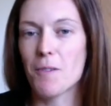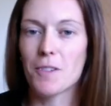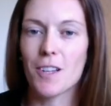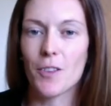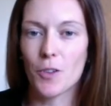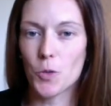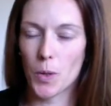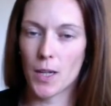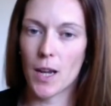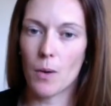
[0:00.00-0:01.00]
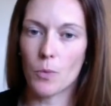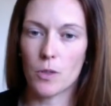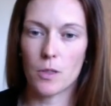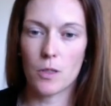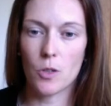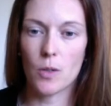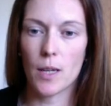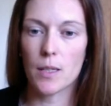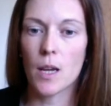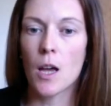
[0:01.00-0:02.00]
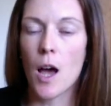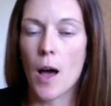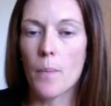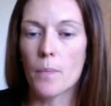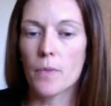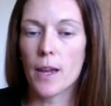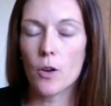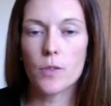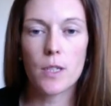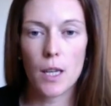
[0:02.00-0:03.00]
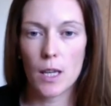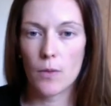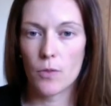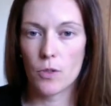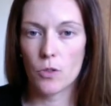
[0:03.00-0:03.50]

is like the 20 upwards units. And they obviously get given